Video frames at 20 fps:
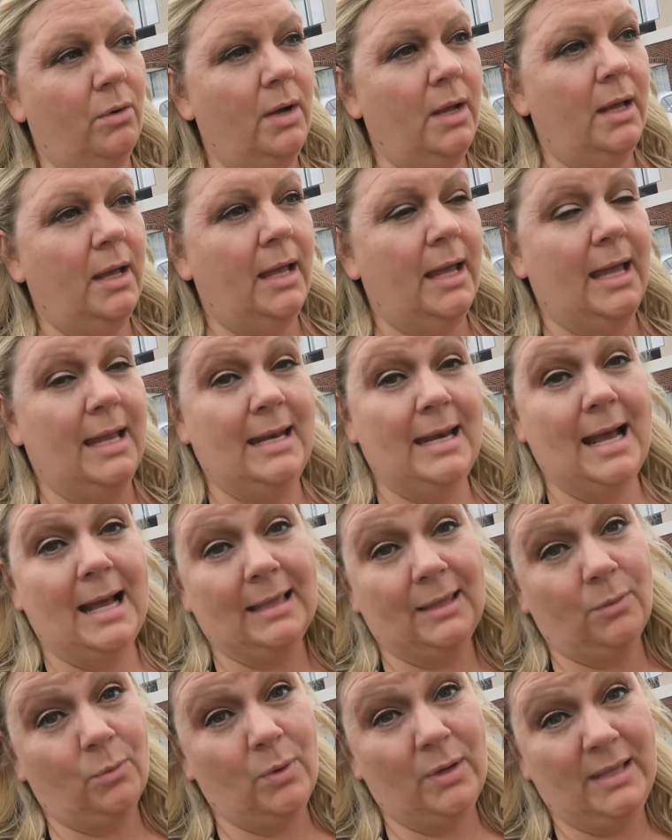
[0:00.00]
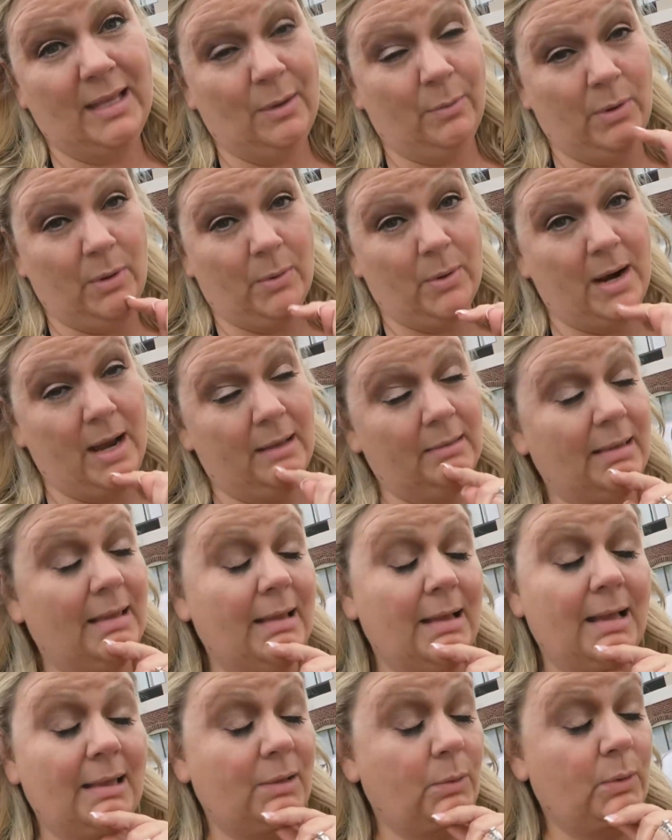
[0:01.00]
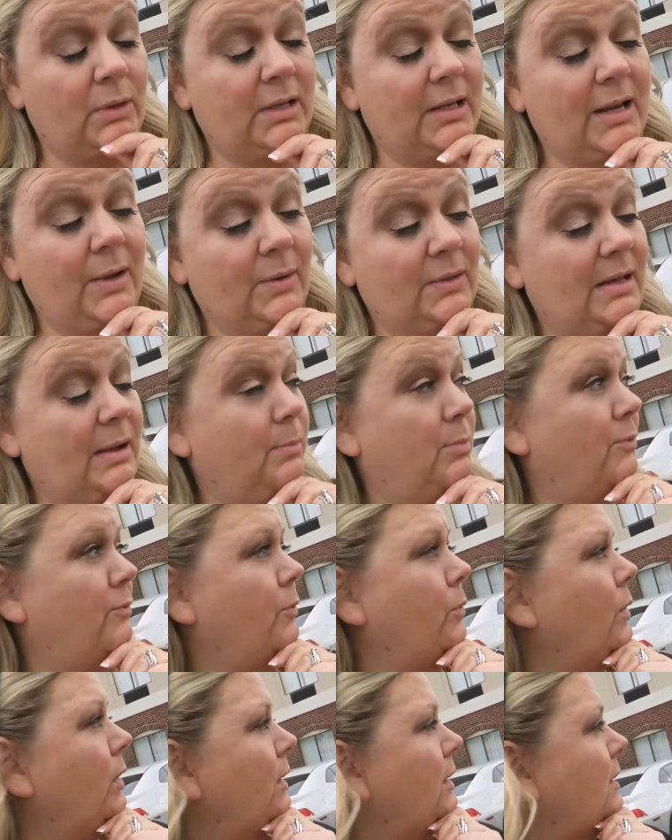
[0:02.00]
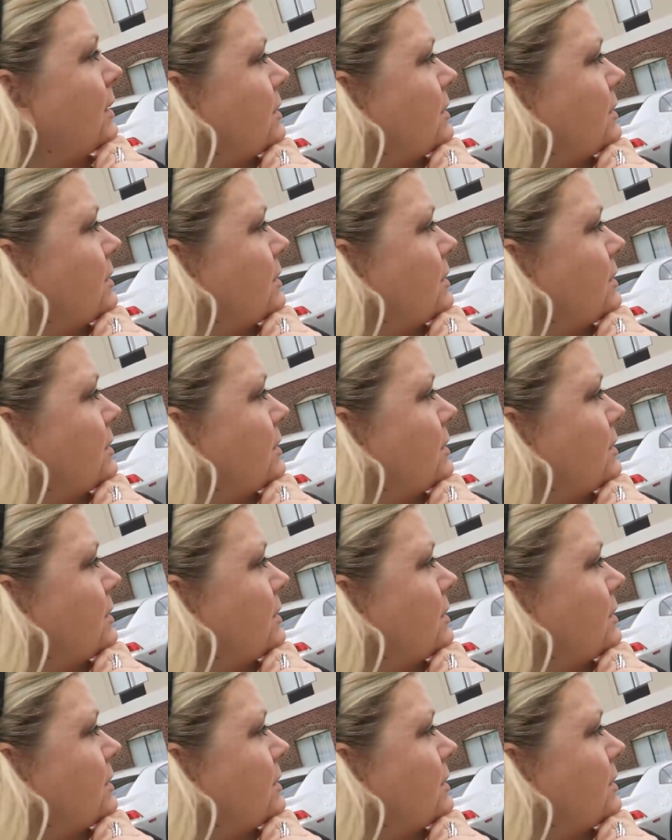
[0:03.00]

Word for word: and not the one that we were at, not the one that he was at before.